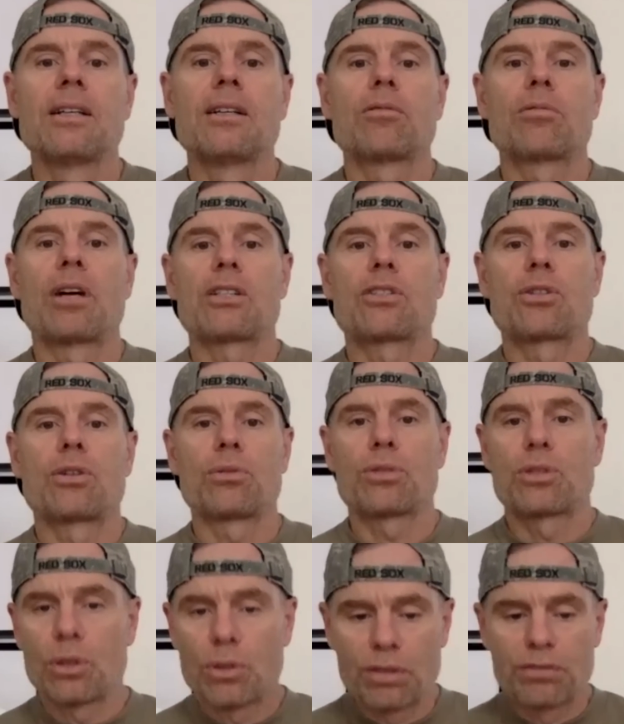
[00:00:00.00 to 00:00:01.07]
right?
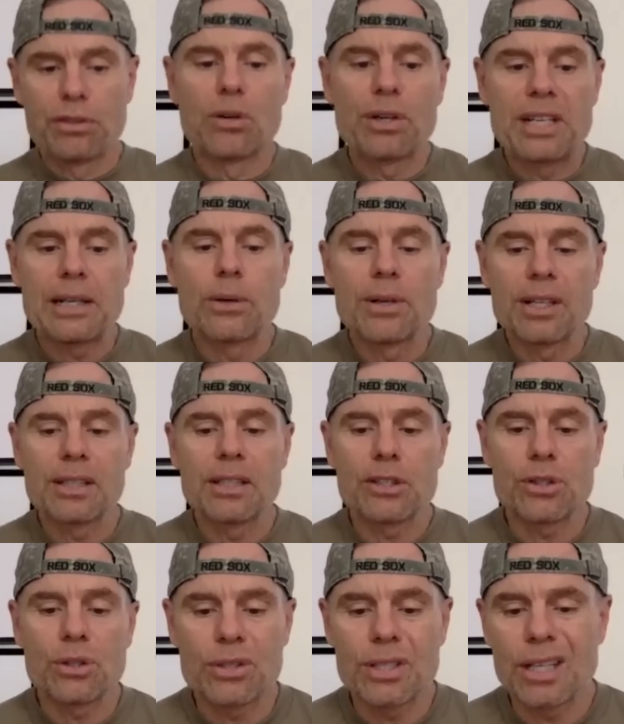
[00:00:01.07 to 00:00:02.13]
So if you're hearing
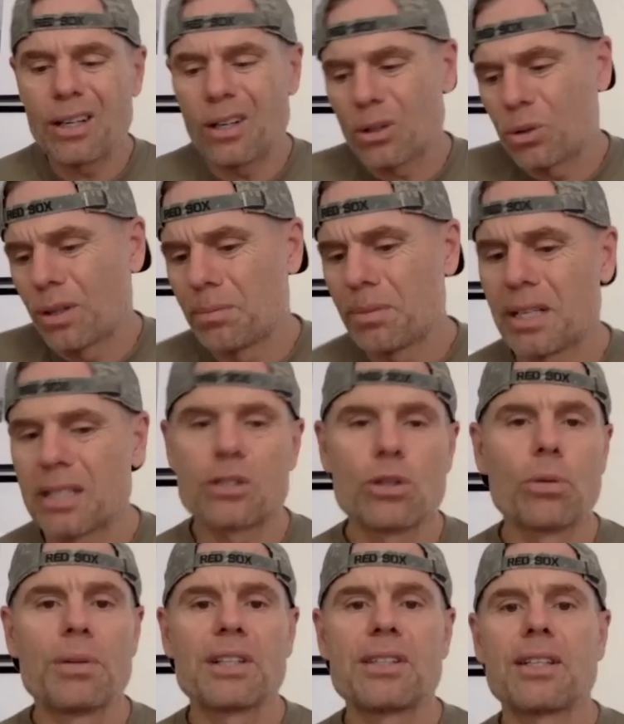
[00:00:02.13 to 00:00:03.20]
this, you're saying, oh, 20 minutes, no
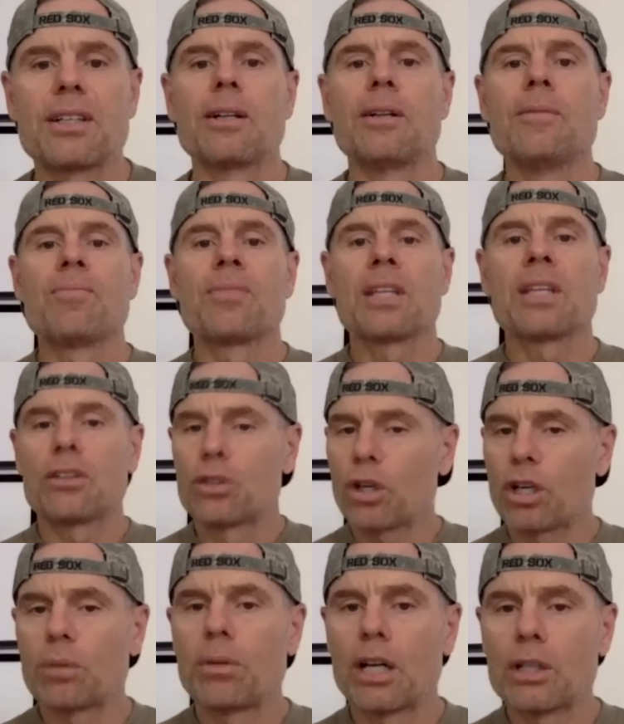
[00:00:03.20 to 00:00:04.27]
big deal. Took
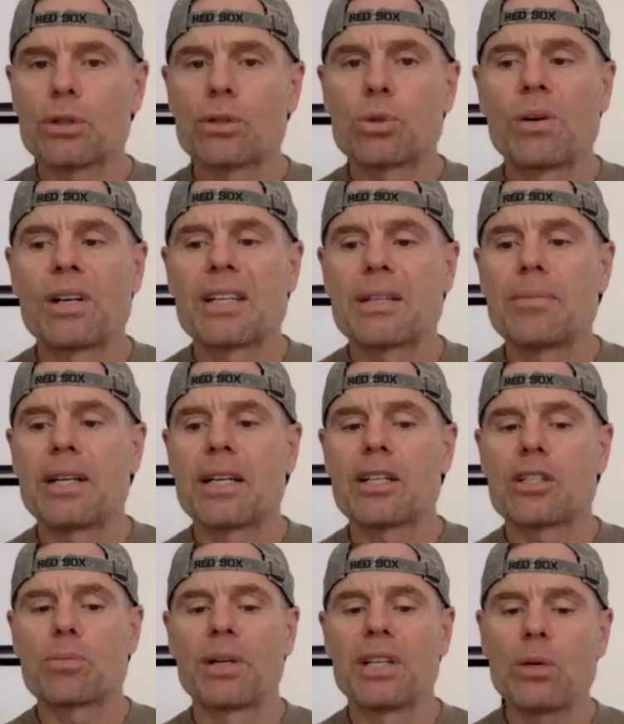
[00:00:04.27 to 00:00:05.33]
him under 20
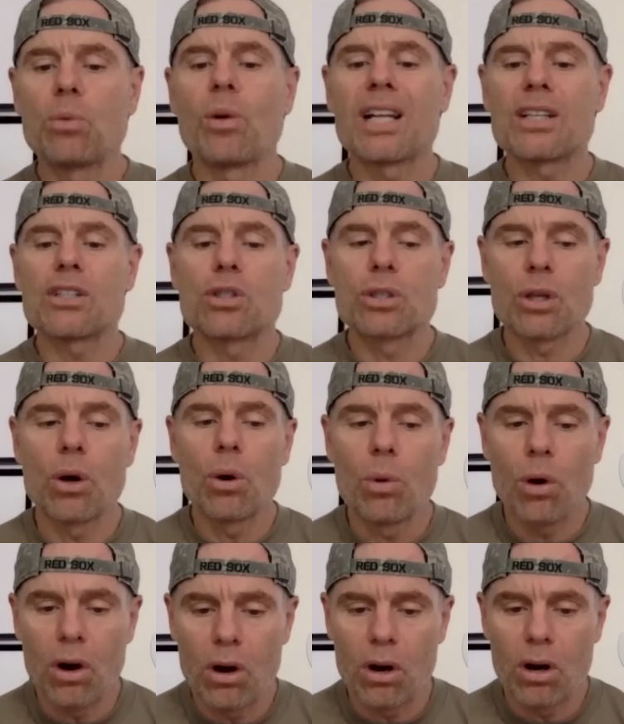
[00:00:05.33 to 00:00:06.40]
minutes, but he went so
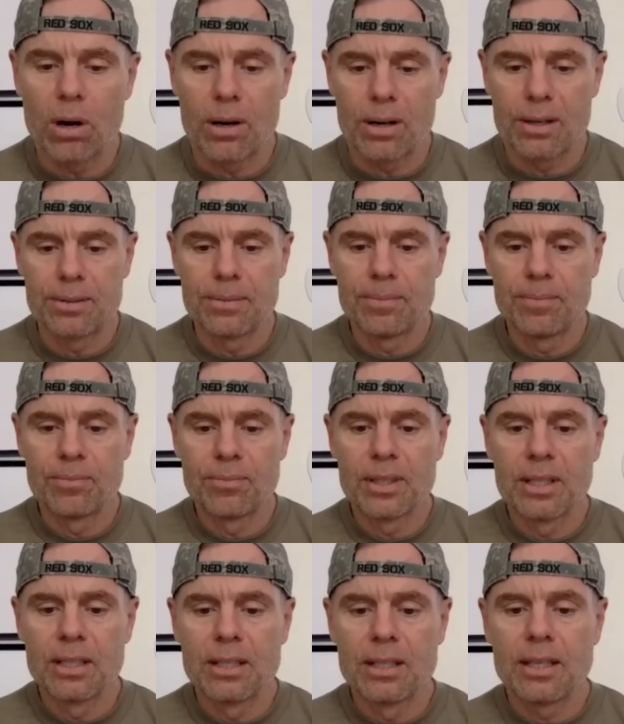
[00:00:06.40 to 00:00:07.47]
hard
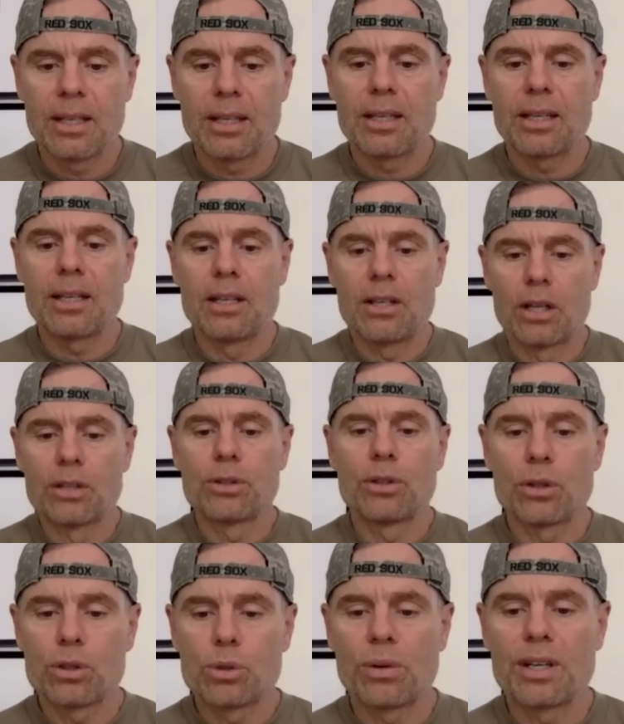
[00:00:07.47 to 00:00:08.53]
in under
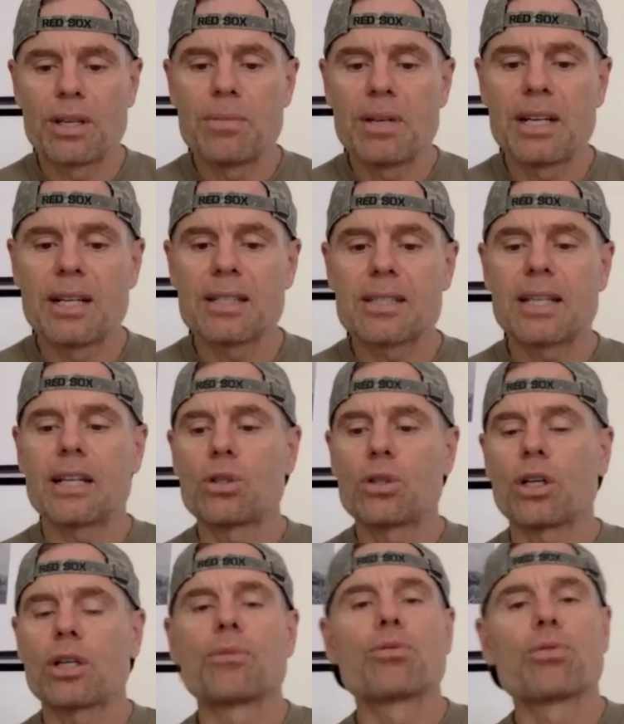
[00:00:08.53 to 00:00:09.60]
those 20 minutes that it
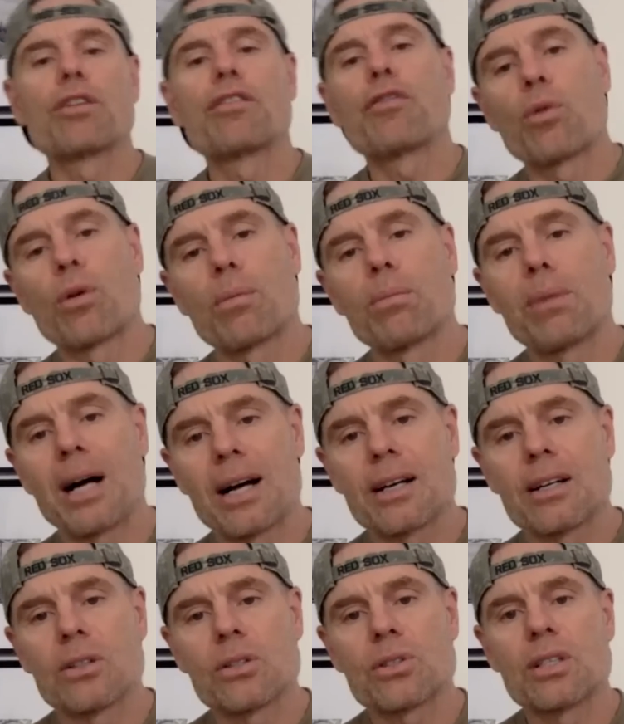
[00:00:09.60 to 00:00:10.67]
took him 3 or 4
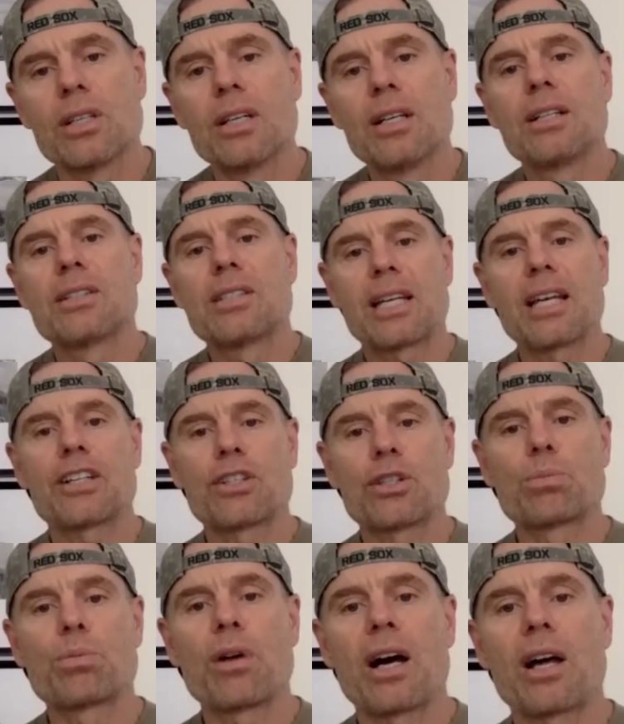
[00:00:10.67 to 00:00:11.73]
miles to catch his
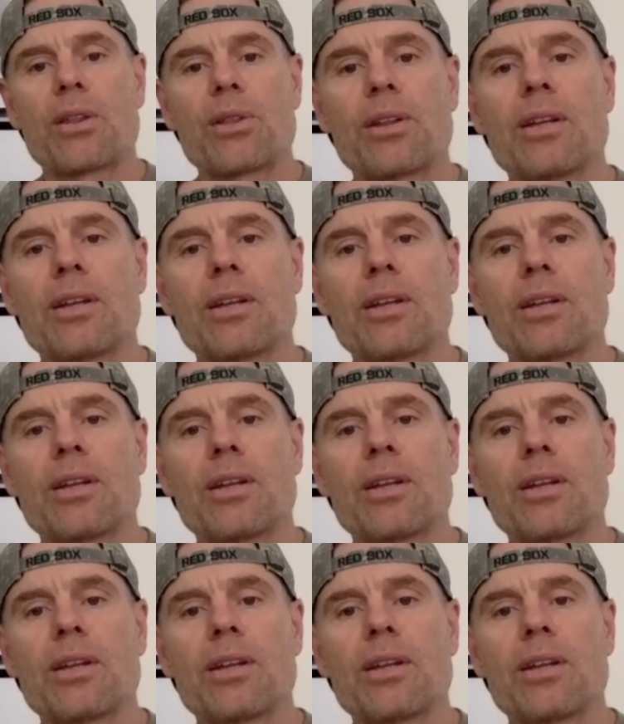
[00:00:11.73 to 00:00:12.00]
breath.